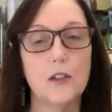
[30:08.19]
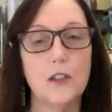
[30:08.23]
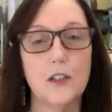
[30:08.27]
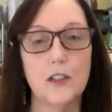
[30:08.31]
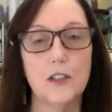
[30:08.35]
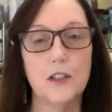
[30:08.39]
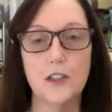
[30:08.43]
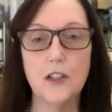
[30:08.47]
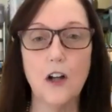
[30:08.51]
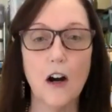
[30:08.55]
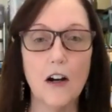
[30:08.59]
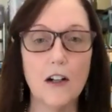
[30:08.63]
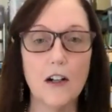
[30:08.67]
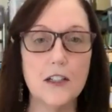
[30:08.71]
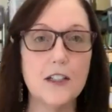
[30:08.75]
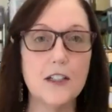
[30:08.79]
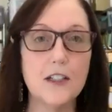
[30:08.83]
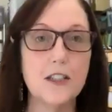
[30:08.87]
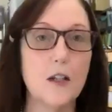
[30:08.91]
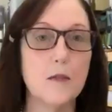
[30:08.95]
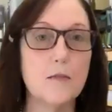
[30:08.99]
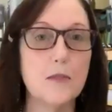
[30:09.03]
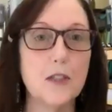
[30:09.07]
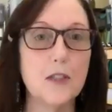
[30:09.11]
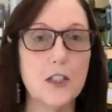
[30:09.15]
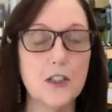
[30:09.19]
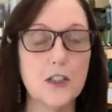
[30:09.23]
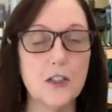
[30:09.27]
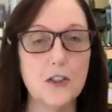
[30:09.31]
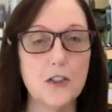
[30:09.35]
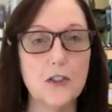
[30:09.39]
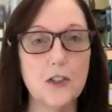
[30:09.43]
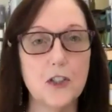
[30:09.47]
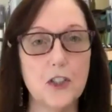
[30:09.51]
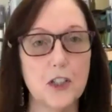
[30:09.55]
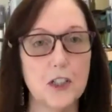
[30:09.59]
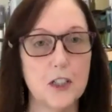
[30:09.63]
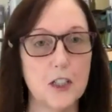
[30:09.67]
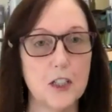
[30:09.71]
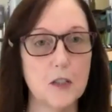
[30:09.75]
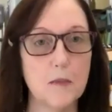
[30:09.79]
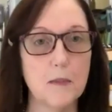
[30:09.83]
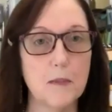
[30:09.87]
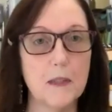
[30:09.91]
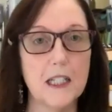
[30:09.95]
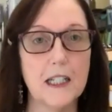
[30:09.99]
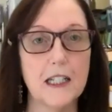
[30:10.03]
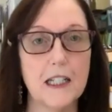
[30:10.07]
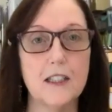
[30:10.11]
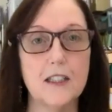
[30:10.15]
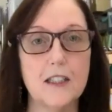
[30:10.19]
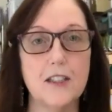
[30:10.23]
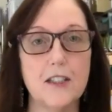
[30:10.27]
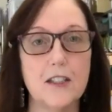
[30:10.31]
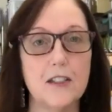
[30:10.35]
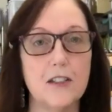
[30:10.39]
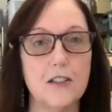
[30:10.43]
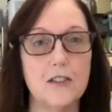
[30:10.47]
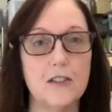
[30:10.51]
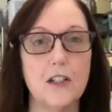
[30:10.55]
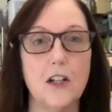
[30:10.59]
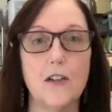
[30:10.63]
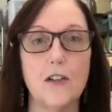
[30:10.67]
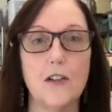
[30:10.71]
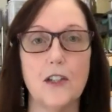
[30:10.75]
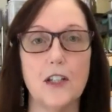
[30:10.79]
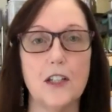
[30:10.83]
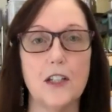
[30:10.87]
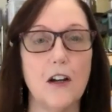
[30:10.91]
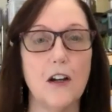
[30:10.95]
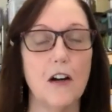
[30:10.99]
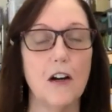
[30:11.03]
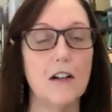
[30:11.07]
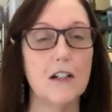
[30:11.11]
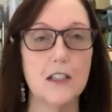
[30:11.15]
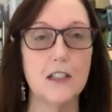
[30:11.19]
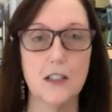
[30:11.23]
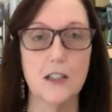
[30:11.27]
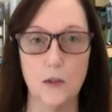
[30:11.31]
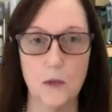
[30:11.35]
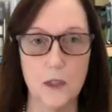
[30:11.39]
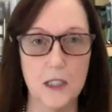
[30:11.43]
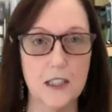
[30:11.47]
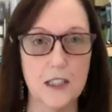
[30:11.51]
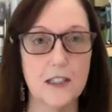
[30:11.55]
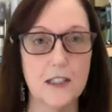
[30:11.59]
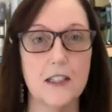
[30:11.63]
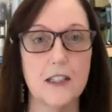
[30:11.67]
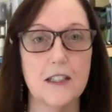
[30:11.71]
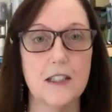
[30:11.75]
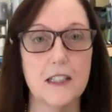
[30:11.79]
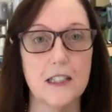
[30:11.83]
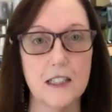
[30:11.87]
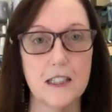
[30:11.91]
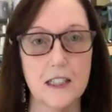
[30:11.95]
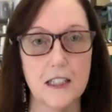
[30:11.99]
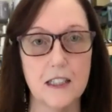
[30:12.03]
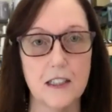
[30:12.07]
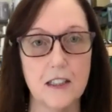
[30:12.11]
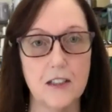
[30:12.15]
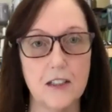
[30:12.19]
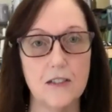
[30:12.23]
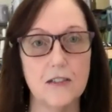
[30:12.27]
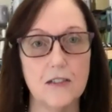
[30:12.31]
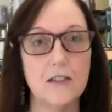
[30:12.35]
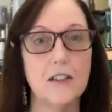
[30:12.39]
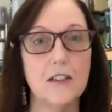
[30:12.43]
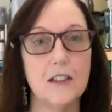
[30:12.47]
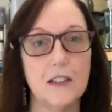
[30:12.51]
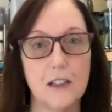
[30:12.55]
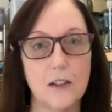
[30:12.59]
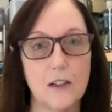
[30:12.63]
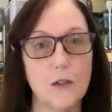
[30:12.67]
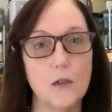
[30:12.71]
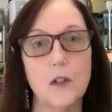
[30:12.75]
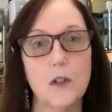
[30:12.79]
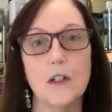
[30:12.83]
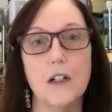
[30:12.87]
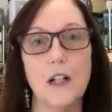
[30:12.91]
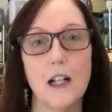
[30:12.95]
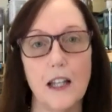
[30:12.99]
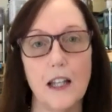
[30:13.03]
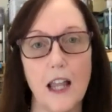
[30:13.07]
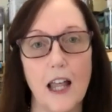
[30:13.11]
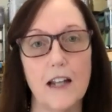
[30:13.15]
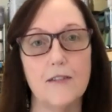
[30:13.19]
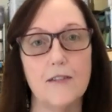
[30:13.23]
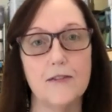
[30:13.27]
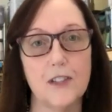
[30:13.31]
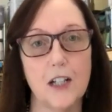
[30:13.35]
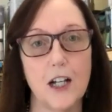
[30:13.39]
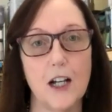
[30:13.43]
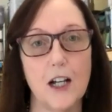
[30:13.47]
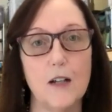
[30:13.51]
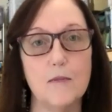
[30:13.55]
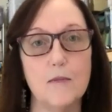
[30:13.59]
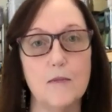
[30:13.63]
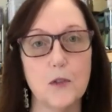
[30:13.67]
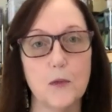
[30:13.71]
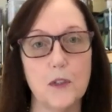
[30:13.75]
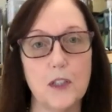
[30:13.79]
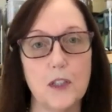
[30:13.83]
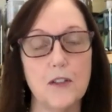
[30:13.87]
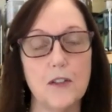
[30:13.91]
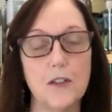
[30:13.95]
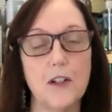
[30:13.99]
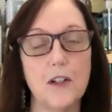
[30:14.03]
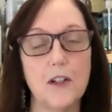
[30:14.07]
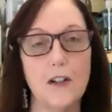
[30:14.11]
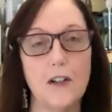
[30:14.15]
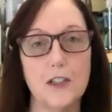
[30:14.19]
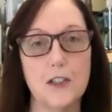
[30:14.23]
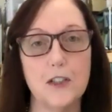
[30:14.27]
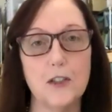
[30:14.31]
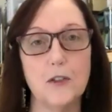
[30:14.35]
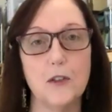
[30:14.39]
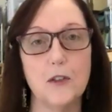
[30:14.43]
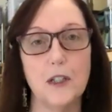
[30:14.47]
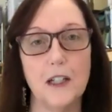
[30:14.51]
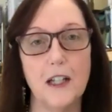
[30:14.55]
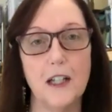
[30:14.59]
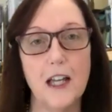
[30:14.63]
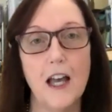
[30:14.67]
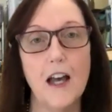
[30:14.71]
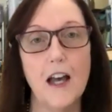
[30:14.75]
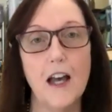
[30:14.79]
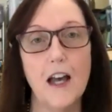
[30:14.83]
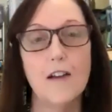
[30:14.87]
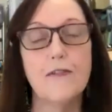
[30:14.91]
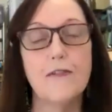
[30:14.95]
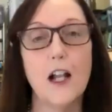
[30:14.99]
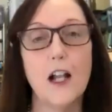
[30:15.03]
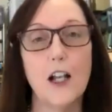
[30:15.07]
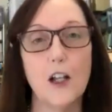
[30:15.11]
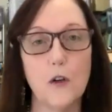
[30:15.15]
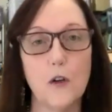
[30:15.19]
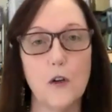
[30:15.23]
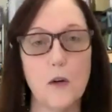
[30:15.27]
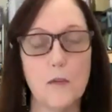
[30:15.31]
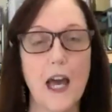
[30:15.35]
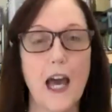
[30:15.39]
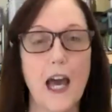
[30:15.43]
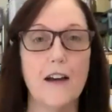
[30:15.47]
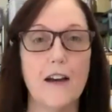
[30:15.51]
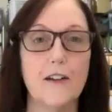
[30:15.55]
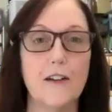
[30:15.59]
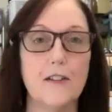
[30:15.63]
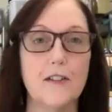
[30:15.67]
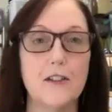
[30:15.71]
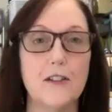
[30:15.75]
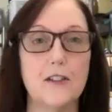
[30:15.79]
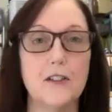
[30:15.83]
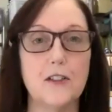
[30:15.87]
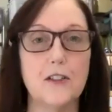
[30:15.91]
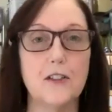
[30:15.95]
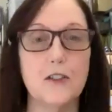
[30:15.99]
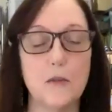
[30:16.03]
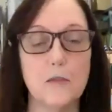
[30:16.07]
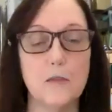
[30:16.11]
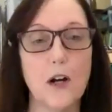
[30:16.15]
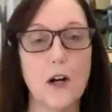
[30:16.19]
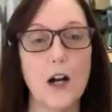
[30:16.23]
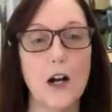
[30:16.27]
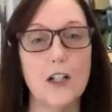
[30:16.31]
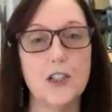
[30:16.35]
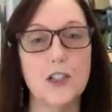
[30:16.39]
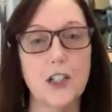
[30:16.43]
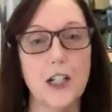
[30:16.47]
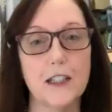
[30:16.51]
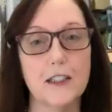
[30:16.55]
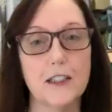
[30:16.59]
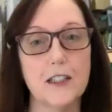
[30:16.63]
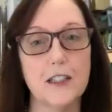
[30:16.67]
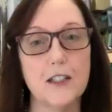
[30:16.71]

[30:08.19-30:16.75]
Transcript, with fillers: yarn substitutions because you know the yarn is always discontinued or a lot of times when you go to do a follow a pattern or do a project.